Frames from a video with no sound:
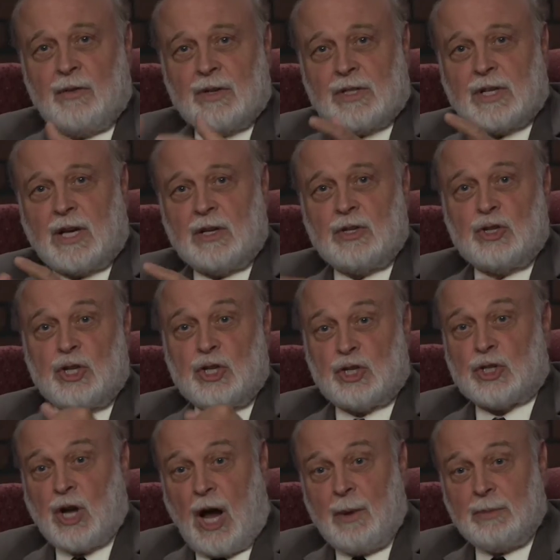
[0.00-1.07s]
of a sudden she
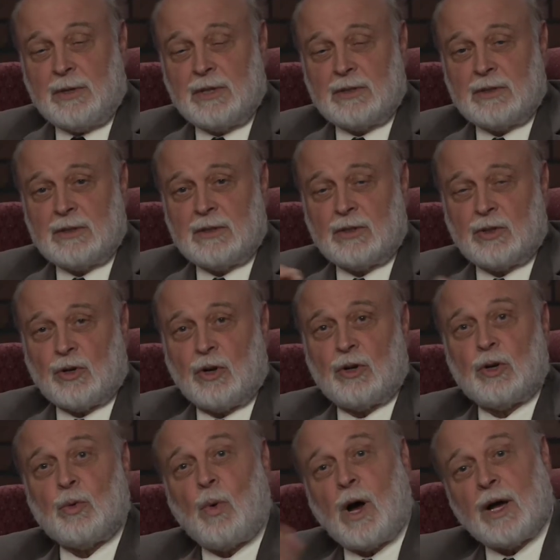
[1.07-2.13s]
stopped, turned
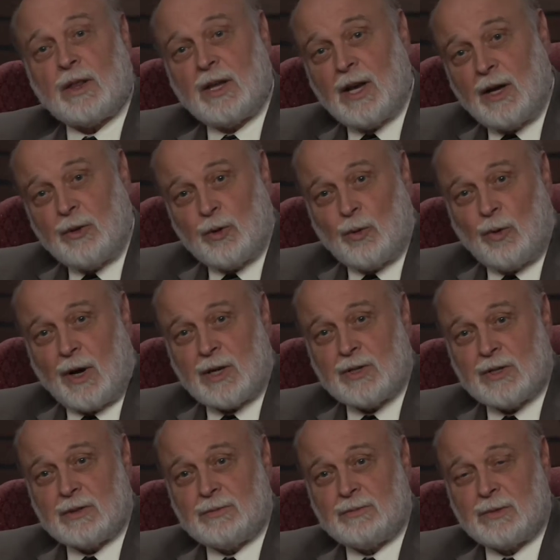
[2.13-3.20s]
and walked the other
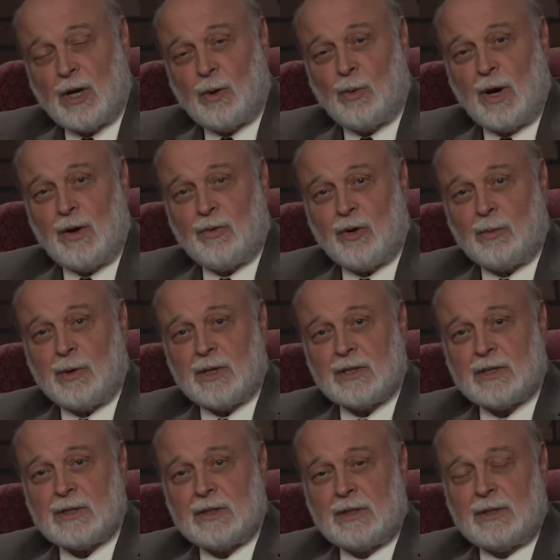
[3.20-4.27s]
direction, away from
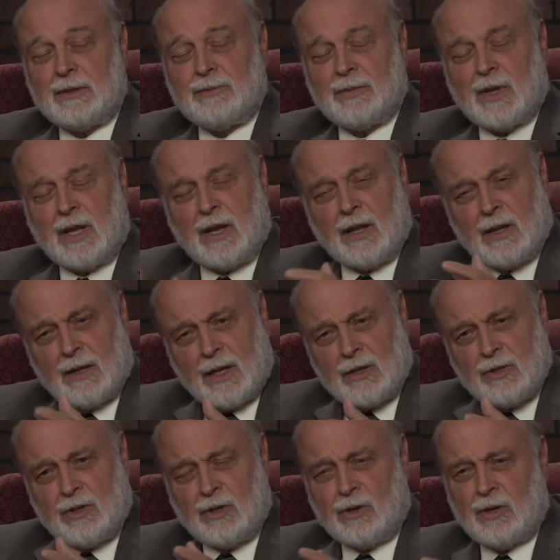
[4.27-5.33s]
us. And I thought,
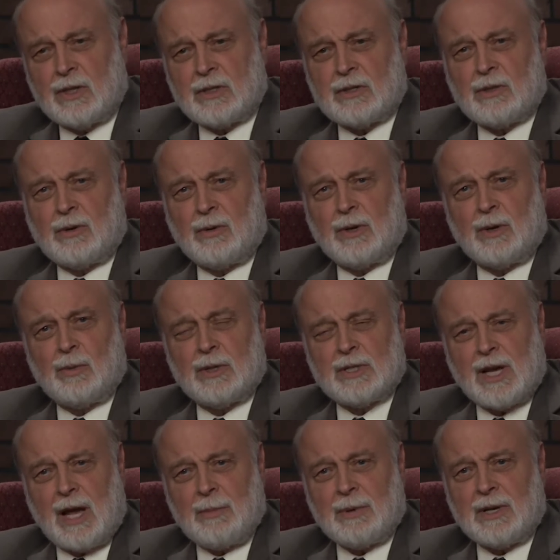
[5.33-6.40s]
that's curious, I wonder what's
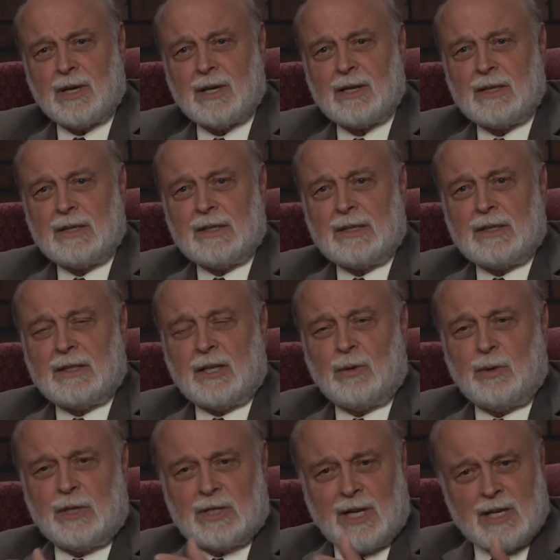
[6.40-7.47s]
happening. Did
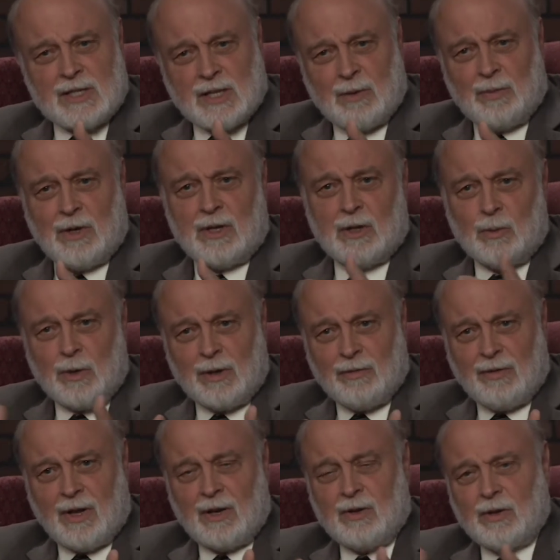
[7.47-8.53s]
we say something? Did we
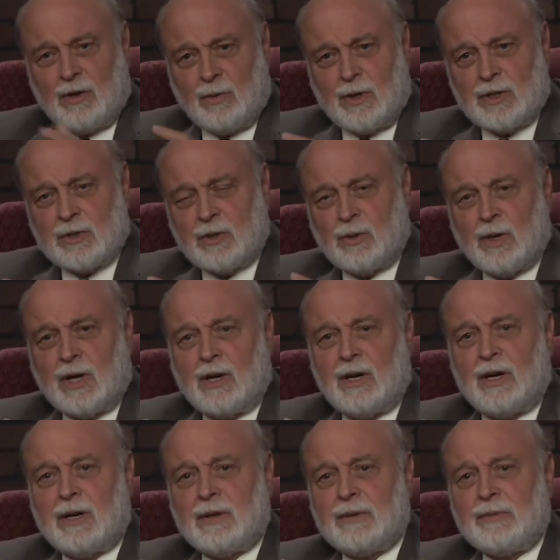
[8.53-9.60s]
offend her? What's going
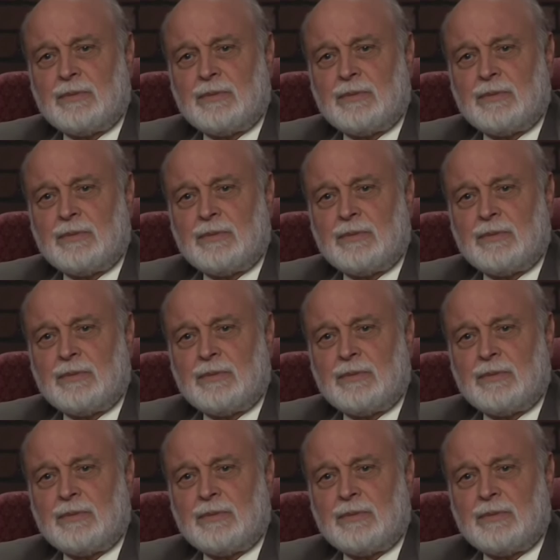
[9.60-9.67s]
on?